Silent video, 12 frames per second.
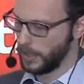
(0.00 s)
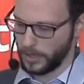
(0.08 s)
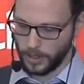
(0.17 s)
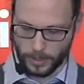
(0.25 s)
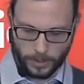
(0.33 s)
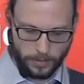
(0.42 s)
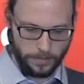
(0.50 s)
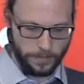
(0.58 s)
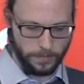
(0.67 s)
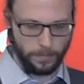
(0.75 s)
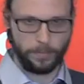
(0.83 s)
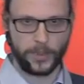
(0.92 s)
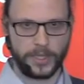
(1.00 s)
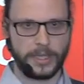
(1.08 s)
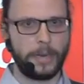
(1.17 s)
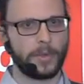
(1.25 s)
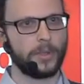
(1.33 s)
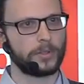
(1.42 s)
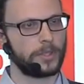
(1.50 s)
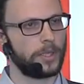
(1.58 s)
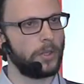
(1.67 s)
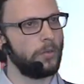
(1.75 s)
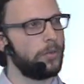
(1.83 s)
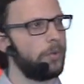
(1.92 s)
the same task that
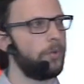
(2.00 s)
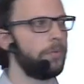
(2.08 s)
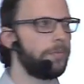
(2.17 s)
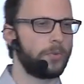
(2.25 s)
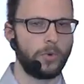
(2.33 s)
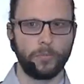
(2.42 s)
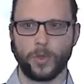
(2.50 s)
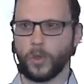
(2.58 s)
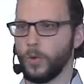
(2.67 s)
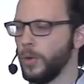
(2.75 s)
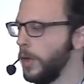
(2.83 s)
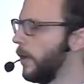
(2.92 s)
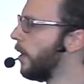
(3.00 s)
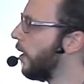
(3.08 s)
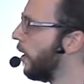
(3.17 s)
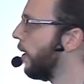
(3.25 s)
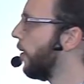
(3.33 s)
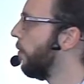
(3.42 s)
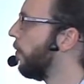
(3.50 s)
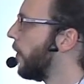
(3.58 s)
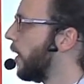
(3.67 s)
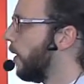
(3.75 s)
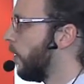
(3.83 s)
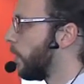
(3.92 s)
you do from you.
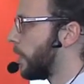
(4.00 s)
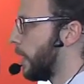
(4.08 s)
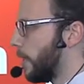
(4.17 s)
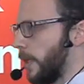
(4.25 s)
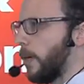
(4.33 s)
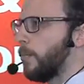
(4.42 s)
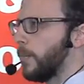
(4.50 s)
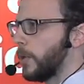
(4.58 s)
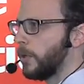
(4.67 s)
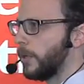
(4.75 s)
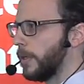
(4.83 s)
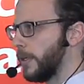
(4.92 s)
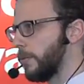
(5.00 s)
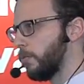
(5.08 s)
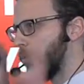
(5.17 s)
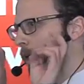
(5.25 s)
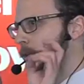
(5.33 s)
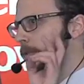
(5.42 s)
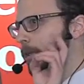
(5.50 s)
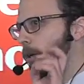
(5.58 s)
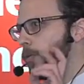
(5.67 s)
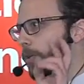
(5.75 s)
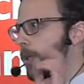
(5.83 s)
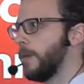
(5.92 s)
It looks at the number, it writes
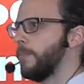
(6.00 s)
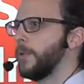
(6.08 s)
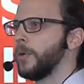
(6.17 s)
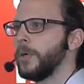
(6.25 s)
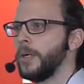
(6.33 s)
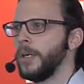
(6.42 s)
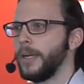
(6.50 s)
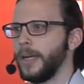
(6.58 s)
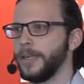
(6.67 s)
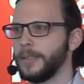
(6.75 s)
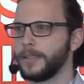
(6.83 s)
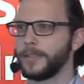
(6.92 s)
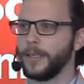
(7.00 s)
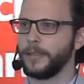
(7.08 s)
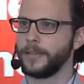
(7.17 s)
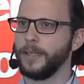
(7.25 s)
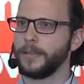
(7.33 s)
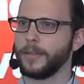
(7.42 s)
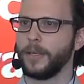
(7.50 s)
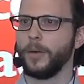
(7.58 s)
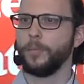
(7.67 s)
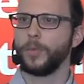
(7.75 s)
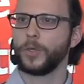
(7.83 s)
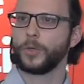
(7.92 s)
down the number, and it sends in the
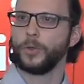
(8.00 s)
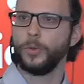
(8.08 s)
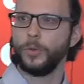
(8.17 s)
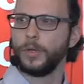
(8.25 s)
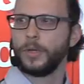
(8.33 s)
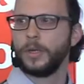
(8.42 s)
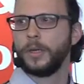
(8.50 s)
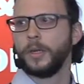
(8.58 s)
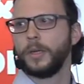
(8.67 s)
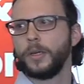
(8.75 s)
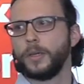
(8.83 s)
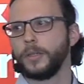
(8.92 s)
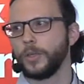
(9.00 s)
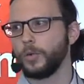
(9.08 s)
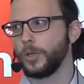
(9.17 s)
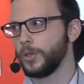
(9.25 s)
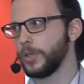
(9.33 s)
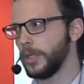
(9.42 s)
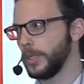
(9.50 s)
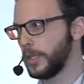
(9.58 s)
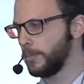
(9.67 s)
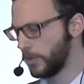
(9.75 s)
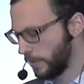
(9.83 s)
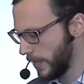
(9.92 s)
number to your
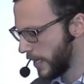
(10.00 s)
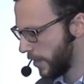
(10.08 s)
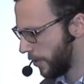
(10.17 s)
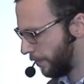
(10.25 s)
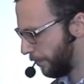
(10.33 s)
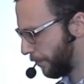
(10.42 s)
utility provider.